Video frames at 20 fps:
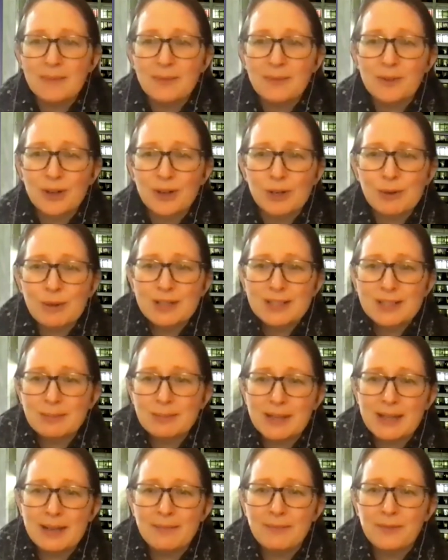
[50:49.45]
for our
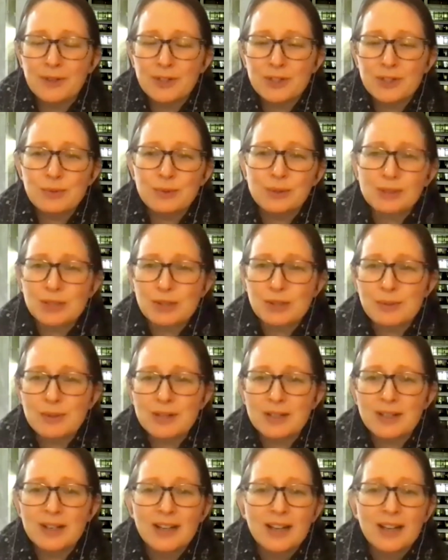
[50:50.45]
Quantum Lab virtual tour.